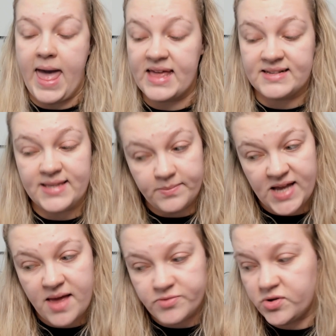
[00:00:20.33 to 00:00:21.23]
And
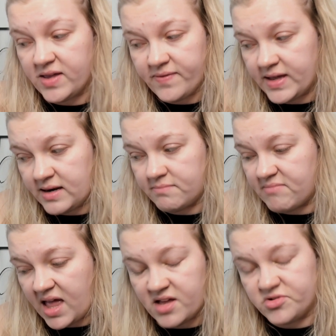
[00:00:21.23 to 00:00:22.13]
sometimes you give
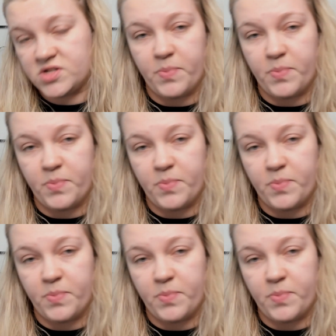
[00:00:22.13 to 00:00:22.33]
in and